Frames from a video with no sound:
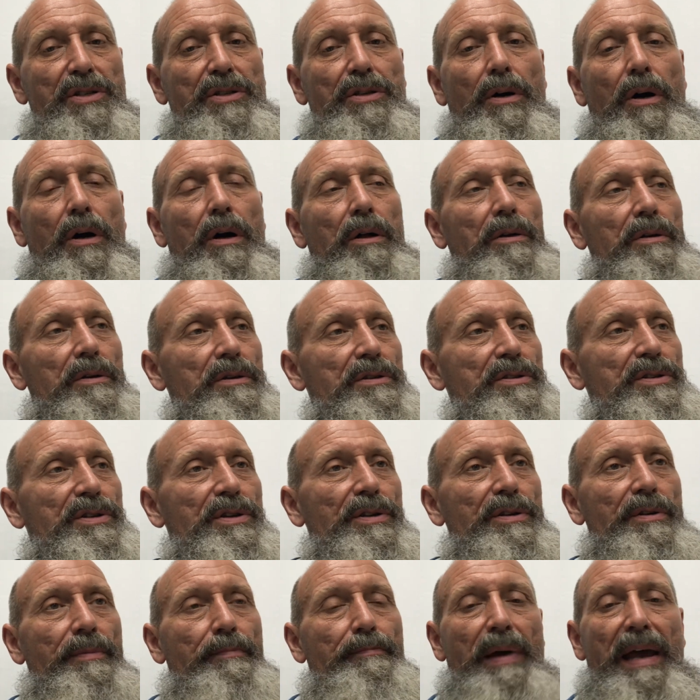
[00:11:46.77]
dollars
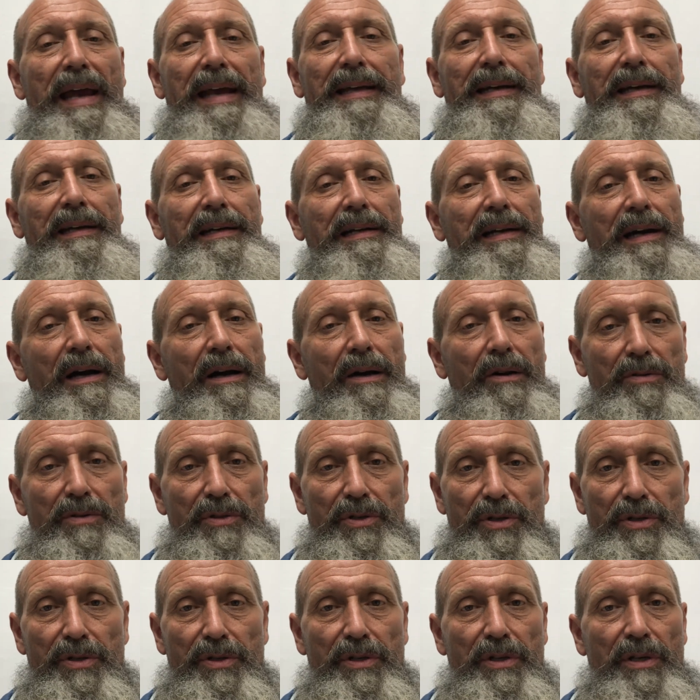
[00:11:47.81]
into bank
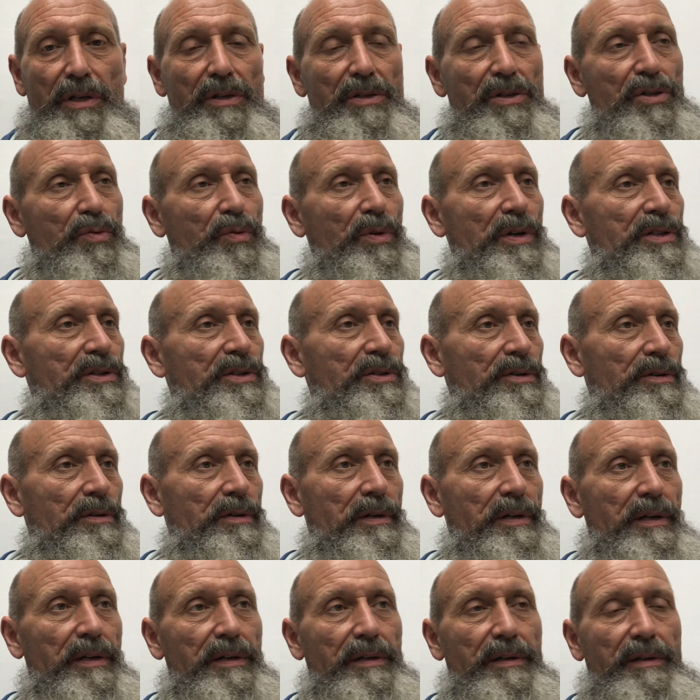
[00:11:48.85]
accounts in
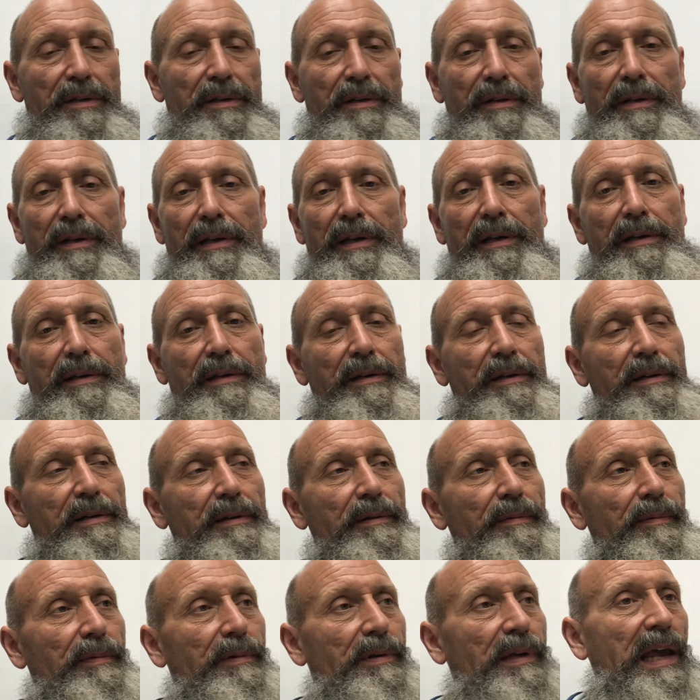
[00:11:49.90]
Switzerland, in
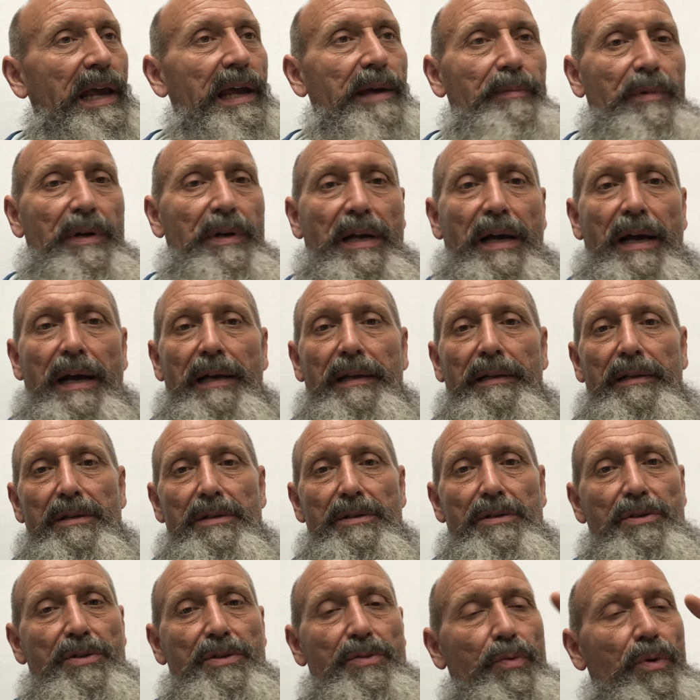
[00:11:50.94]
Cayman
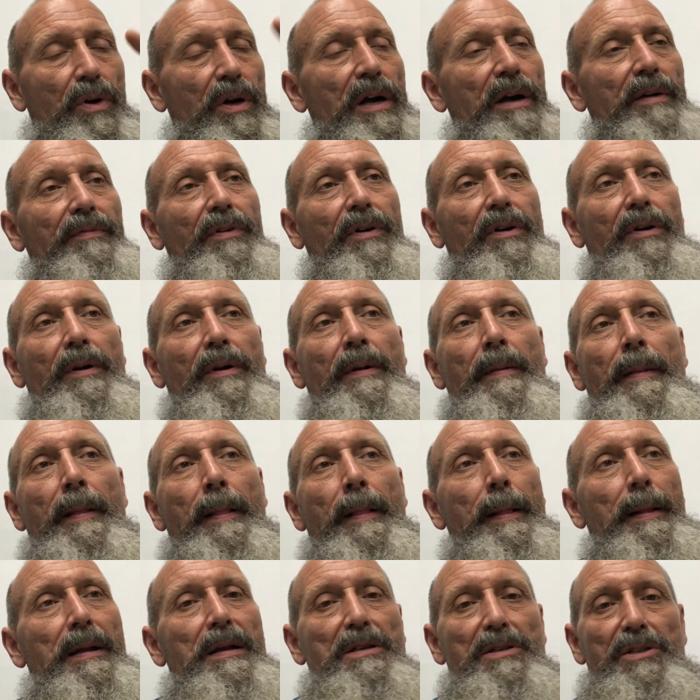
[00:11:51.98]
Islands, wherever,
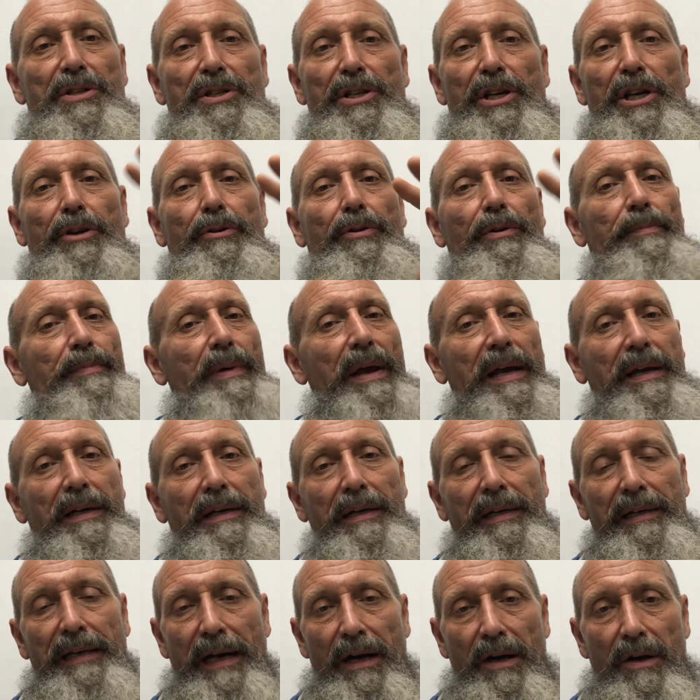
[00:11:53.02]
secret bank
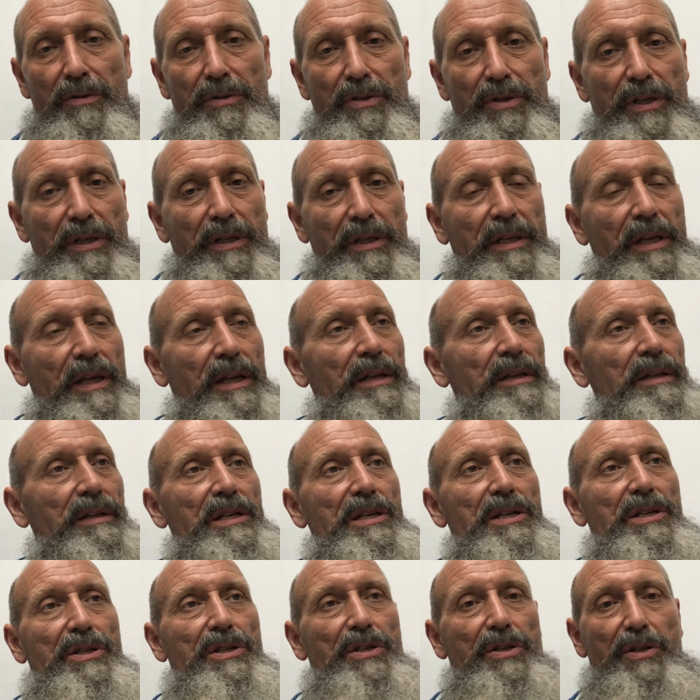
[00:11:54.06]
accounts that
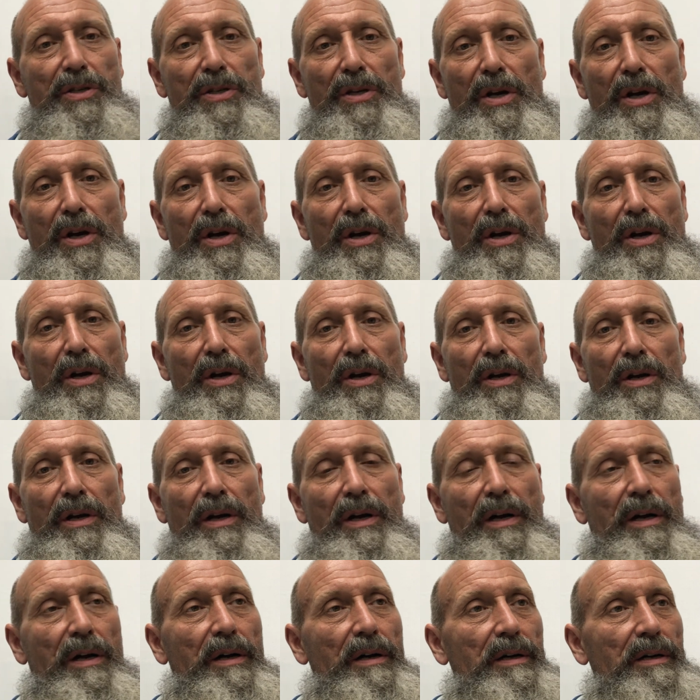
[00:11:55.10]
these
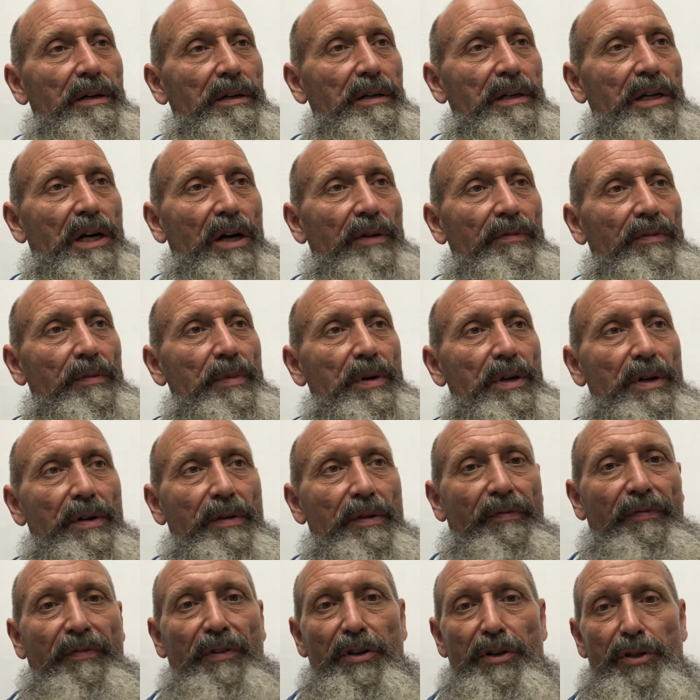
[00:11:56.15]
government
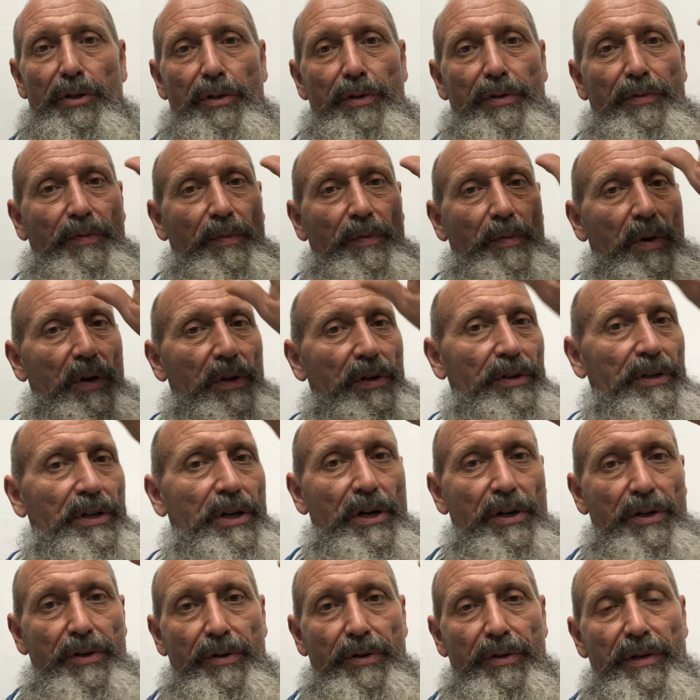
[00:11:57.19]
officials from other
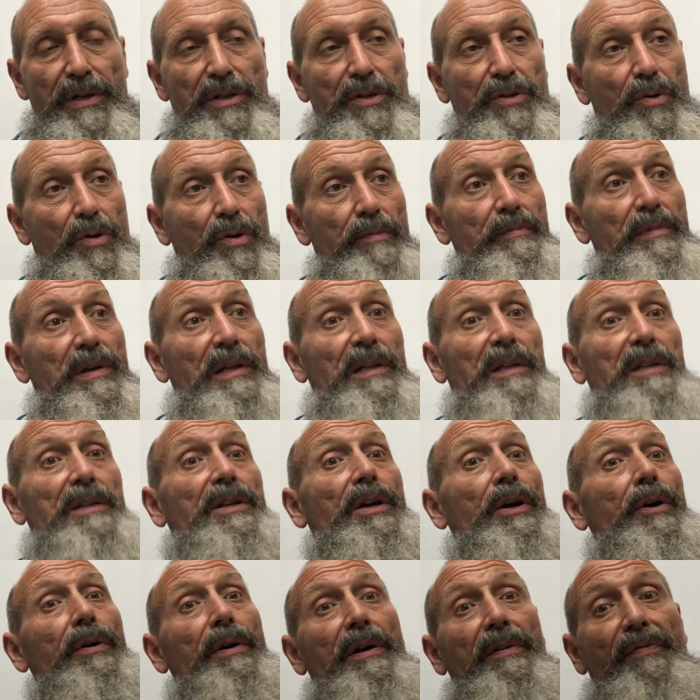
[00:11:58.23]
countries or
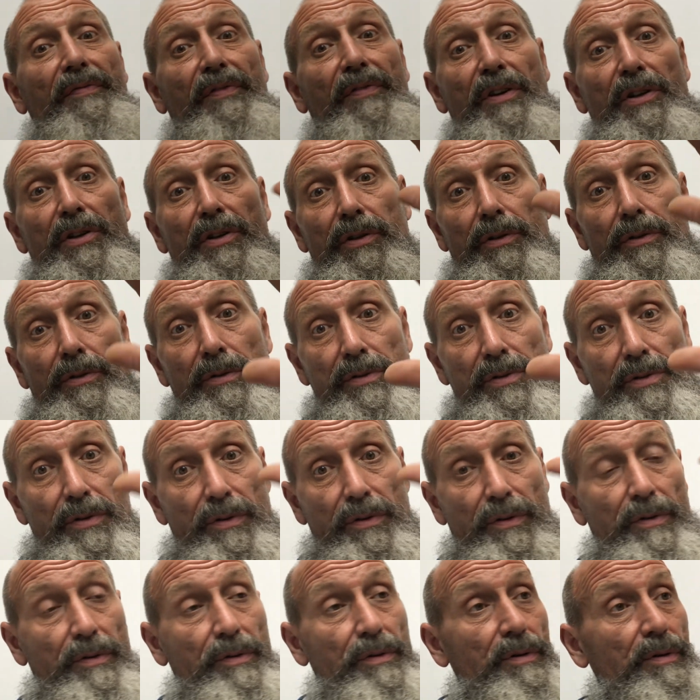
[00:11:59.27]
military officials or